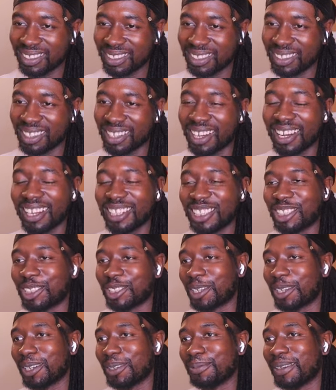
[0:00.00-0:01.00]
Nah,
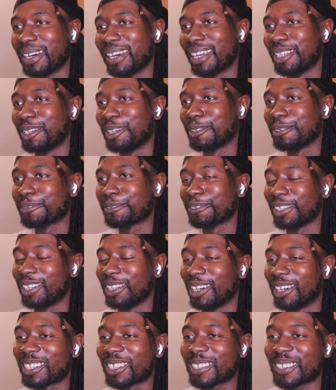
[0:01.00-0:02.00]
Jura, man, your feet
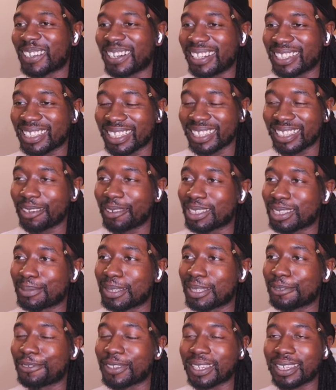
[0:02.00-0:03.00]
are crazy. That was
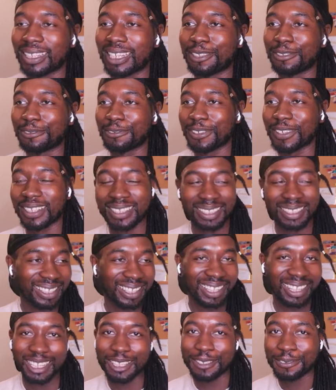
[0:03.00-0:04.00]
me thinking they fixed it.
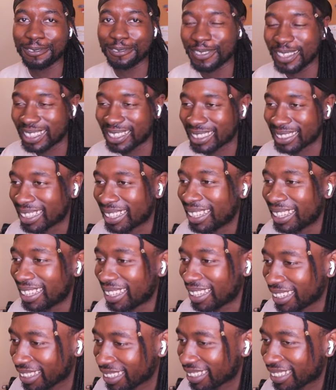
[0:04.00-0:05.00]
They ain't fixed
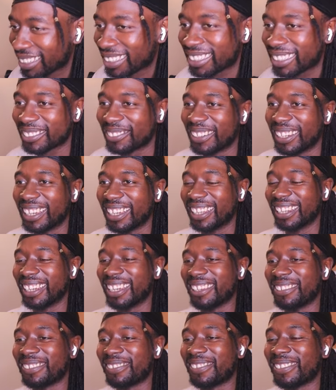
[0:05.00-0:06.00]
ish, man. They
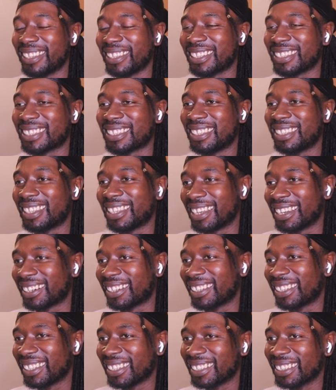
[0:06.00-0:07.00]
ain't fixed
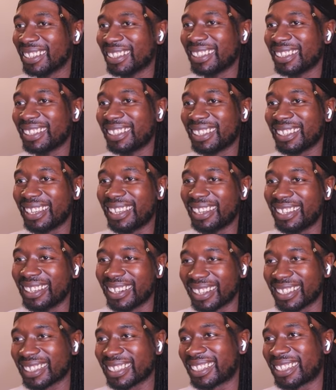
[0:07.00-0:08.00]
nada.
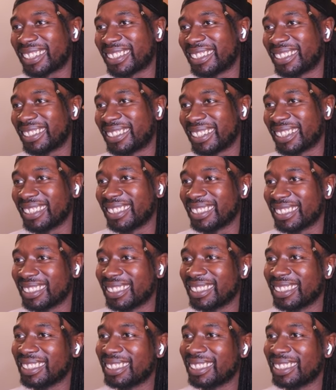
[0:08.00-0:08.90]
That's crazy.